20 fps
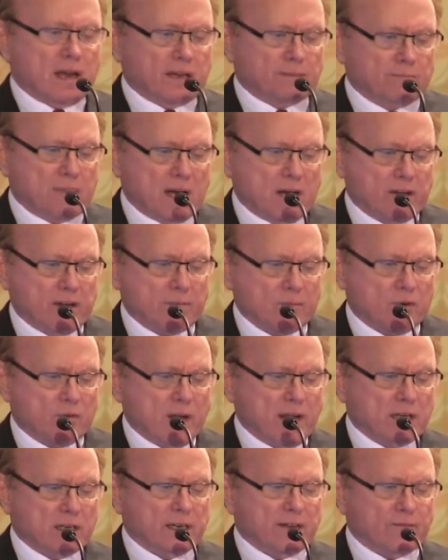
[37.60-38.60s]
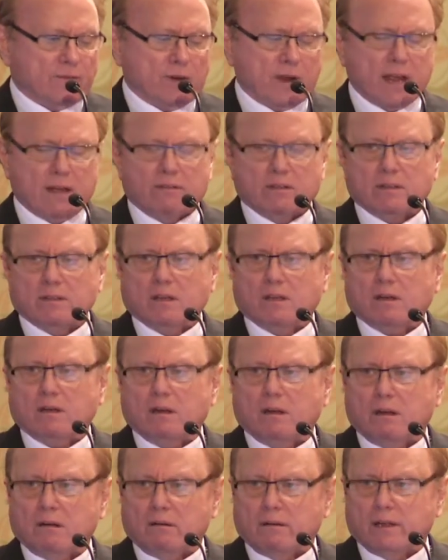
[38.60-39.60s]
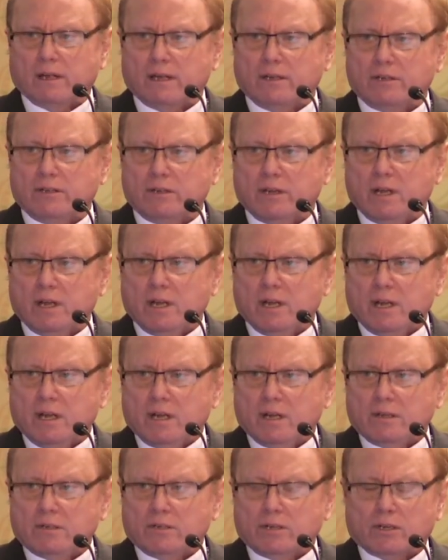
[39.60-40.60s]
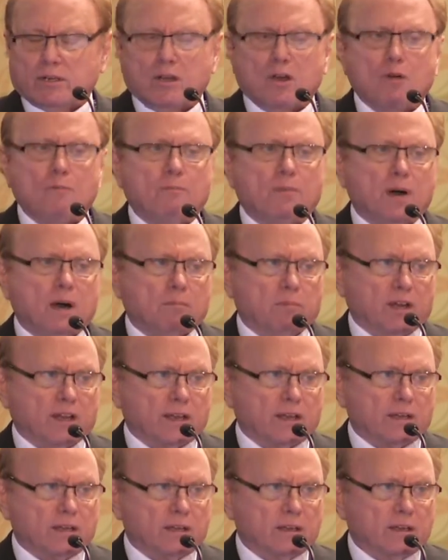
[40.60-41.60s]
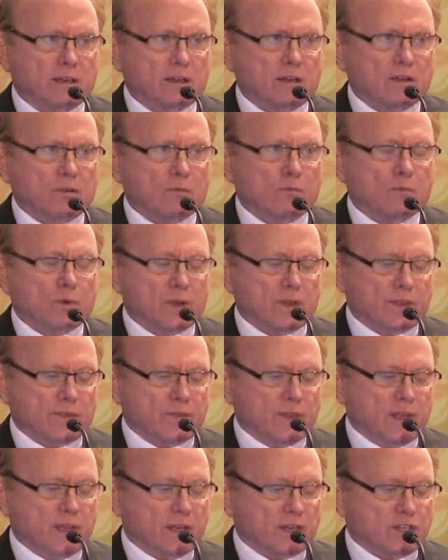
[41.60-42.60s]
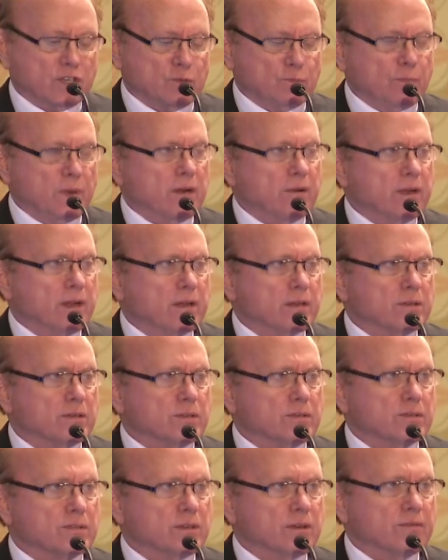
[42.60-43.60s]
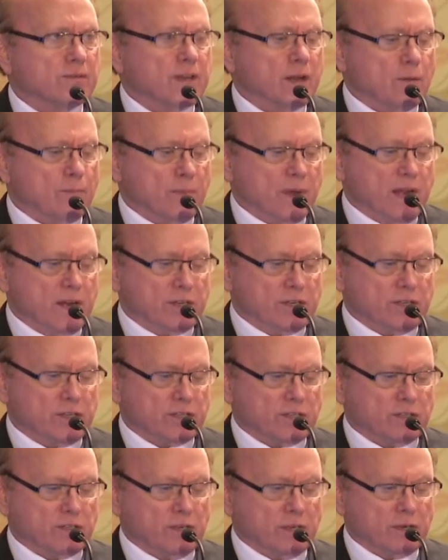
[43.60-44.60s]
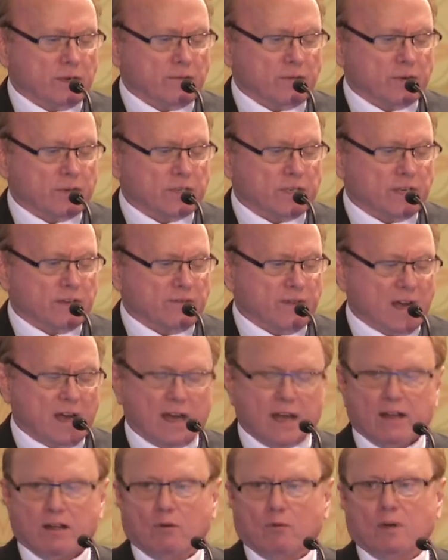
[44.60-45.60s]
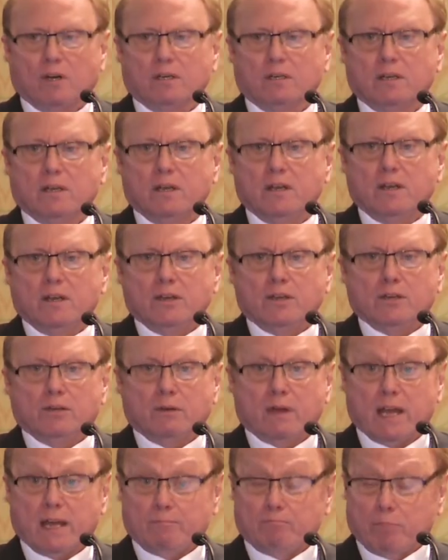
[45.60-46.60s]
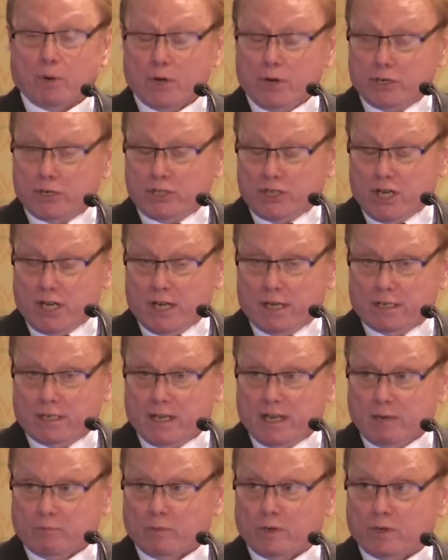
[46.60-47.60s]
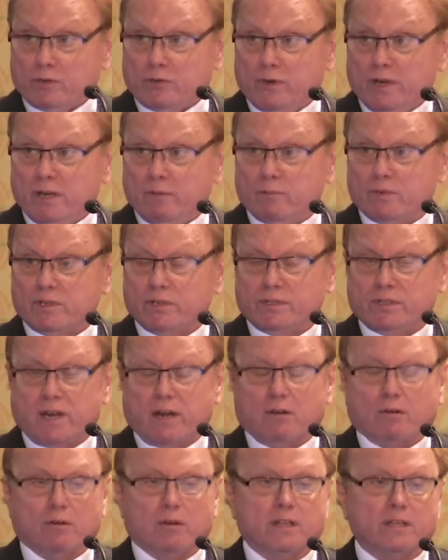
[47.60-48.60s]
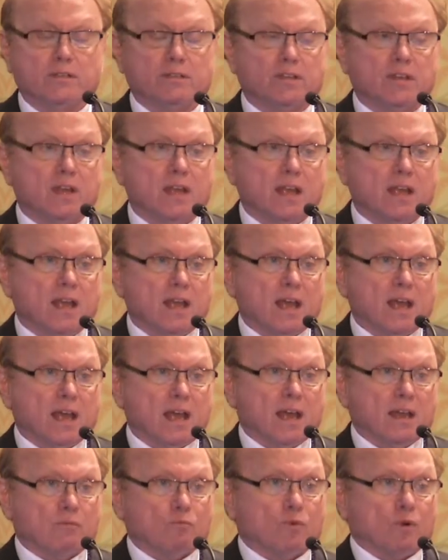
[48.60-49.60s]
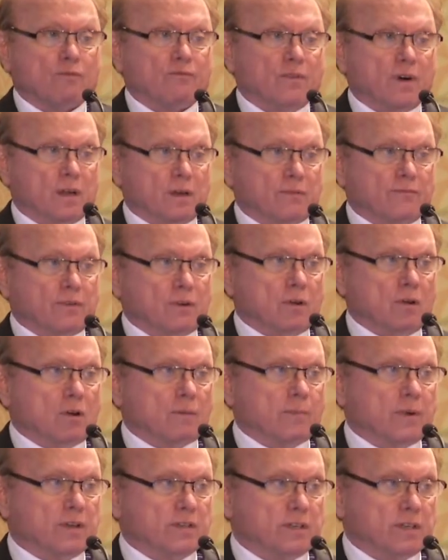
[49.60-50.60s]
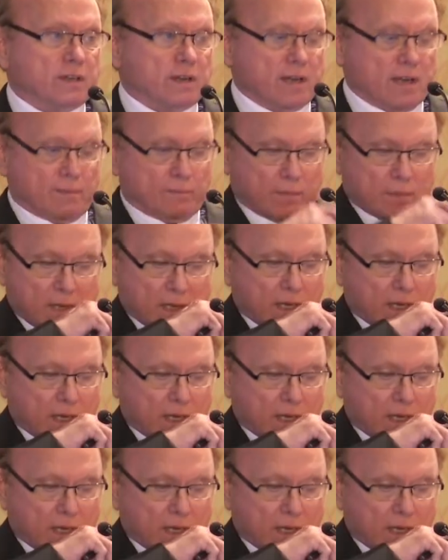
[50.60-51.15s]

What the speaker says: I admire him greatly for having the courage to go public with the experience of their patients at the University of Iowa who had birdshot and were treated with steroids and were followed for long periods of time.